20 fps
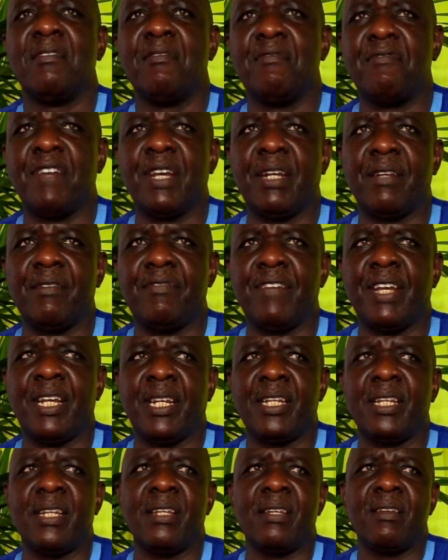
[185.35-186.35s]
very,
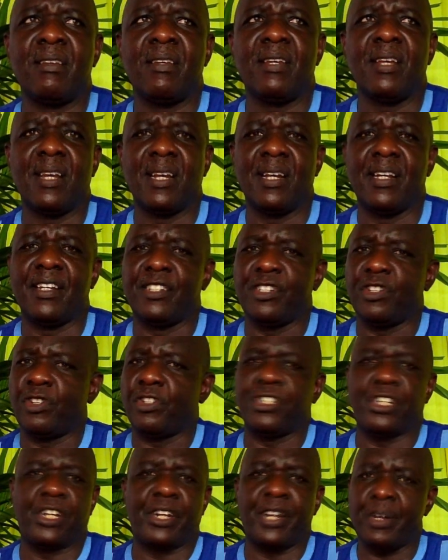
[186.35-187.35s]
very
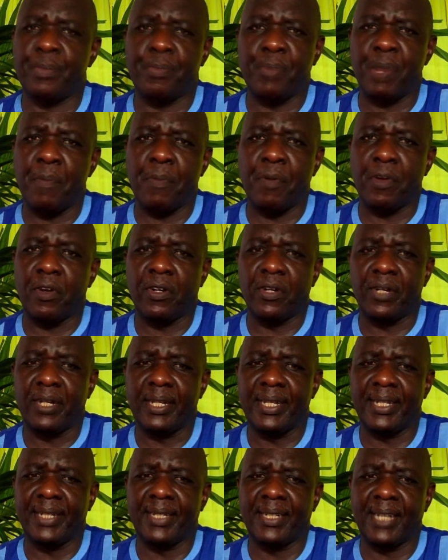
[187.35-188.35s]
torturing people
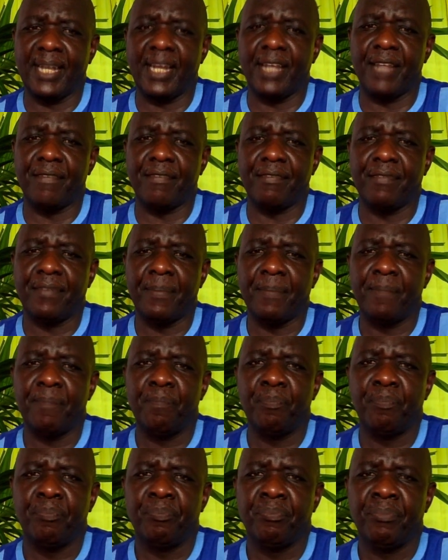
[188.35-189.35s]
in life.
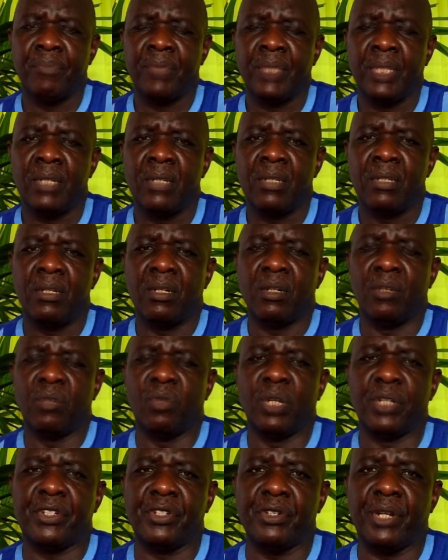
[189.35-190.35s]

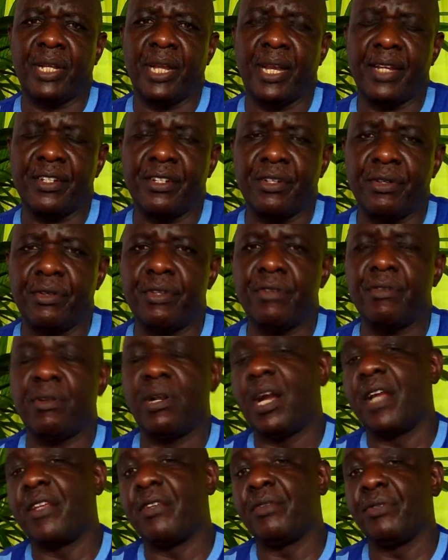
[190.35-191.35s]
What you can do, you
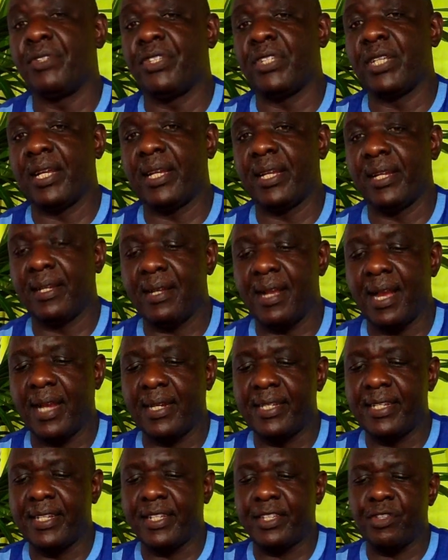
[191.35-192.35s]
can use a
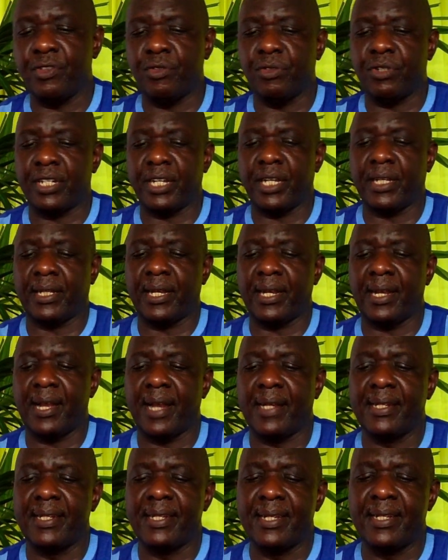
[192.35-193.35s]
garlic. You take a
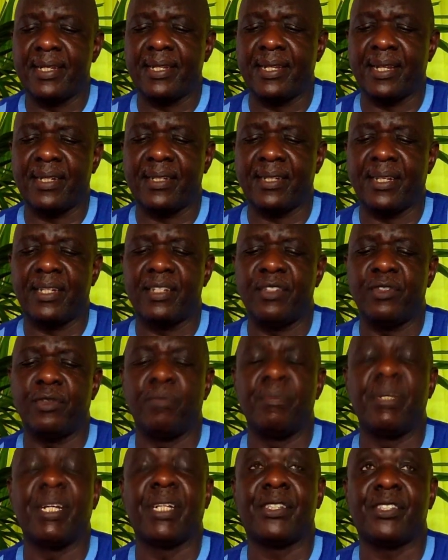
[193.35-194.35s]
garlic and then you
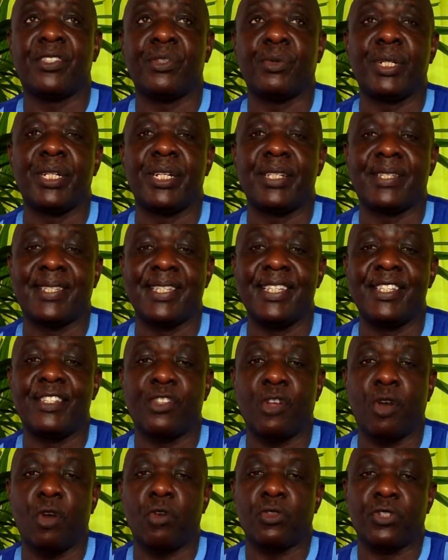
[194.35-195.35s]
mix with the sea
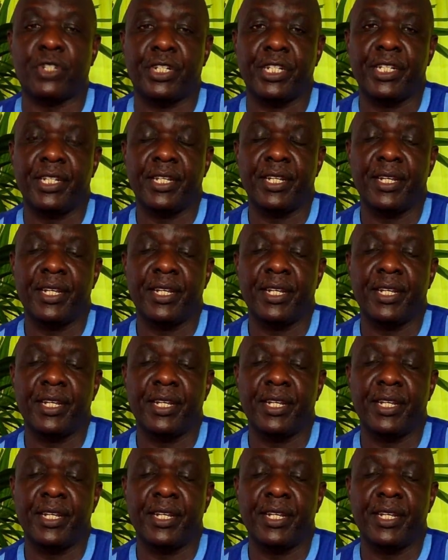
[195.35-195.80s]
salt.